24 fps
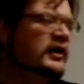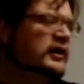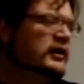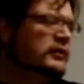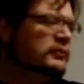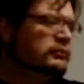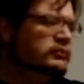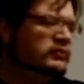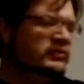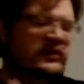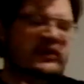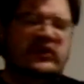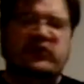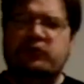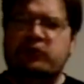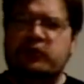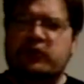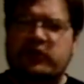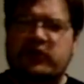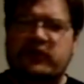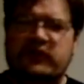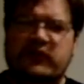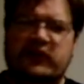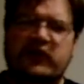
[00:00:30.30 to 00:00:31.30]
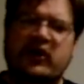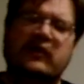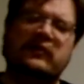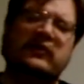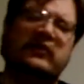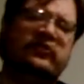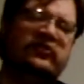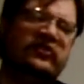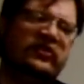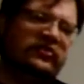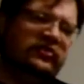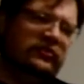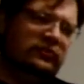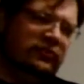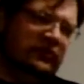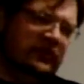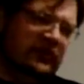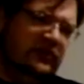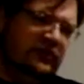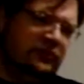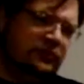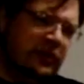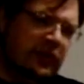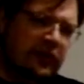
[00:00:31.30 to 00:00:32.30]
please put it in the comment section,
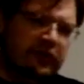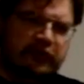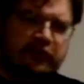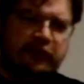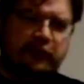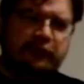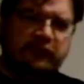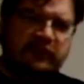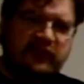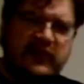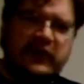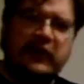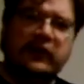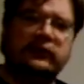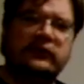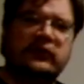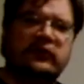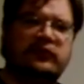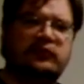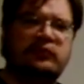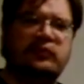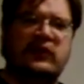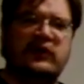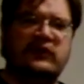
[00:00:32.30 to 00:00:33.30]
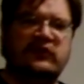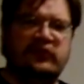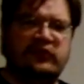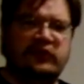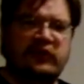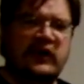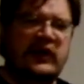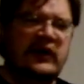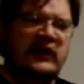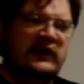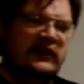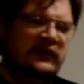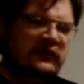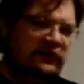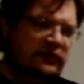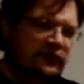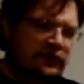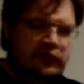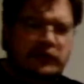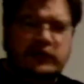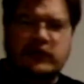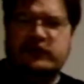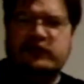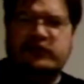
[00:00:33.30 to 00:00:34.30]
please post a video response. Do
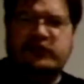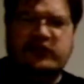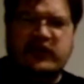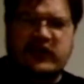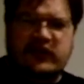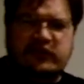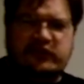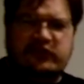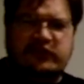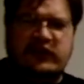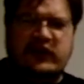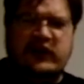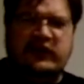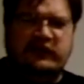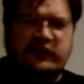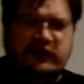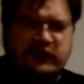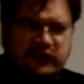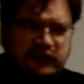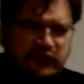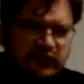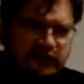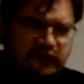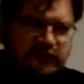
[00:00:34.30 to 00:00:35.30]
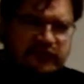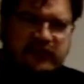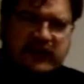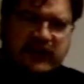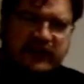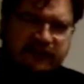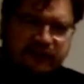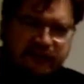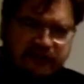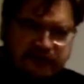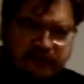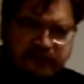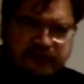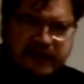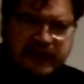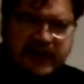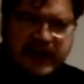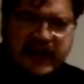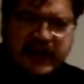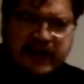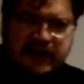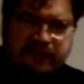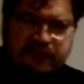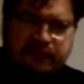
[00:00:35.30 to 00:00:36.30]
not stay silent. Silence is a
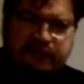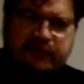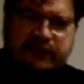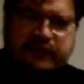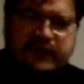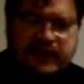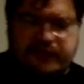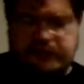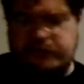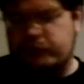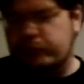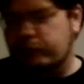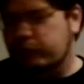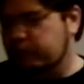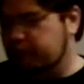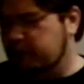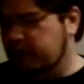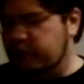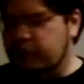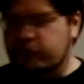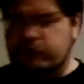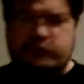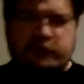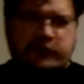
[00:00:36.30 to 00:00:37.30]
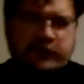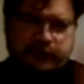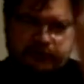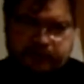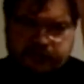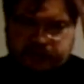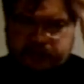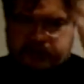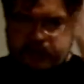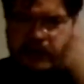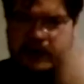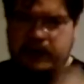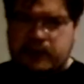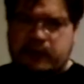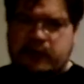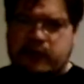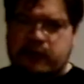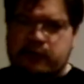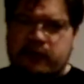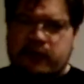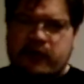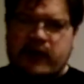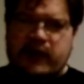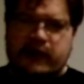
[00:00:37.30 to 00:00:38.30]
cancer. That's what my good friend Richard
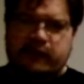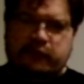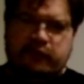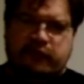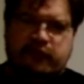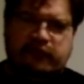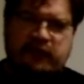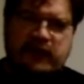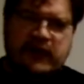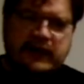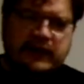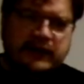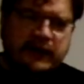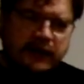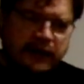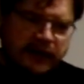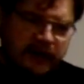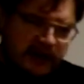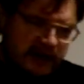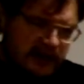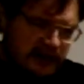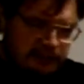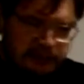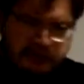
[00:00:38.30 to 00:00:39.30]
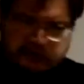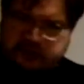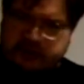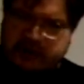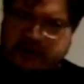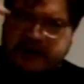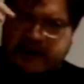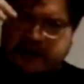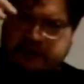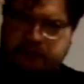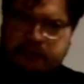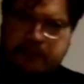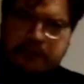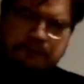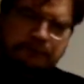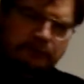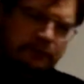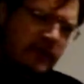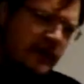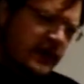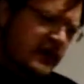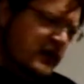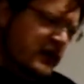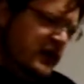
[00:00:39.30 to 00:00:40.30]
O'Brien would say. And a big shout out
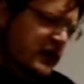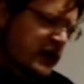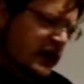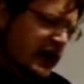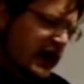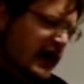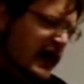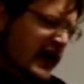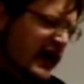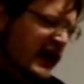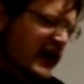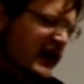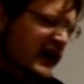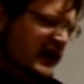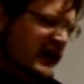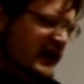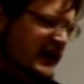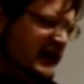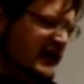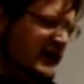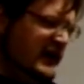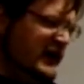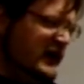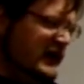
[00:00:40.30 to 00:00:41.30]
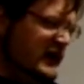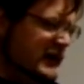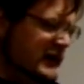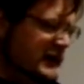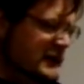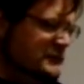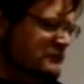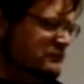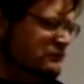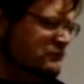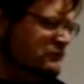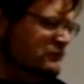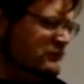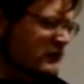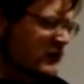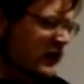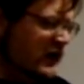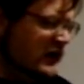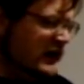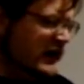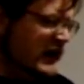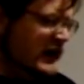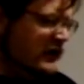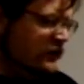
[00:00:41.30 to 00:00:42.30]
to him.
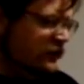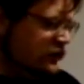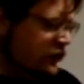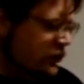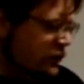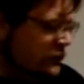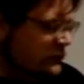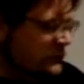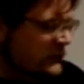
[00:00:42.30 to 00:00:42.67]
Okay, so